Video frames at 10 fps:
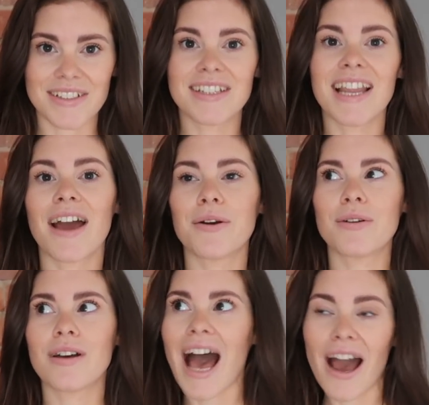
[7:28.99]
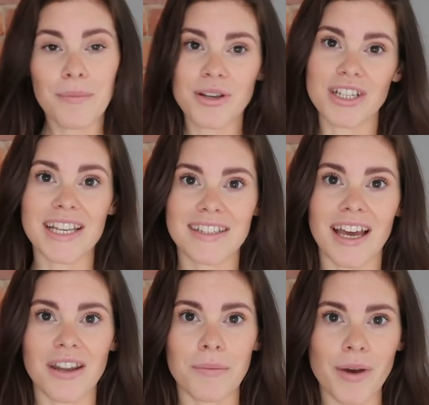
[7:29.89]
Now, how much is
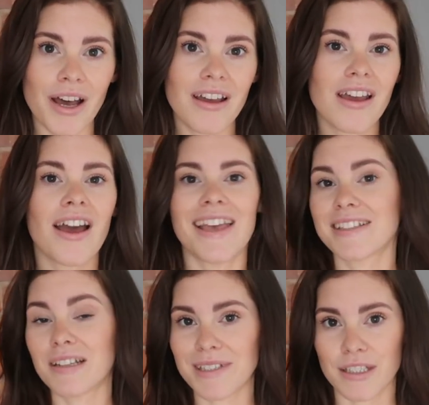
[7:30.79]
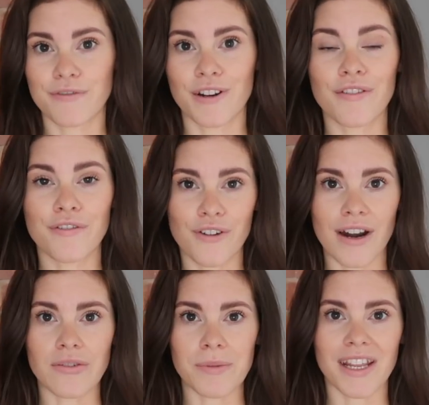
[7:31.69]
that number is going to be different for
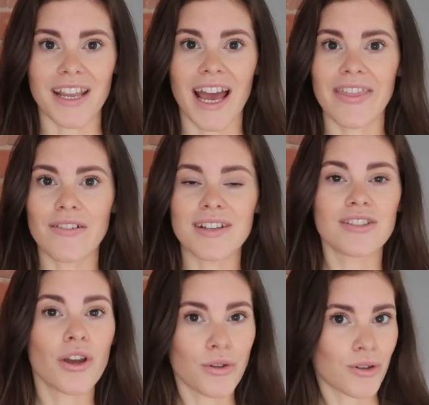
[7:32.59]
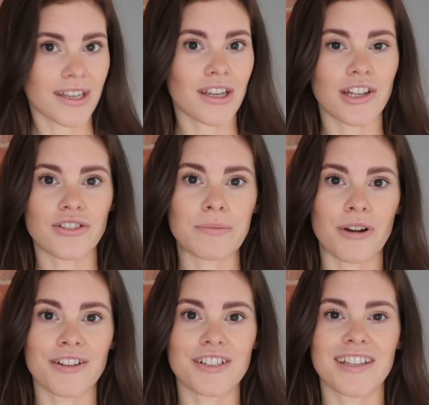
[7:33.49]
everybody, and there is no cookie cutter
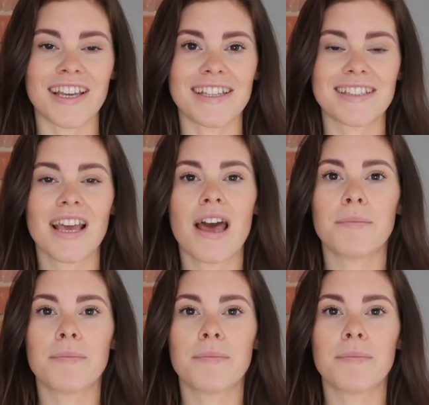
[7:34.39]
approach to this.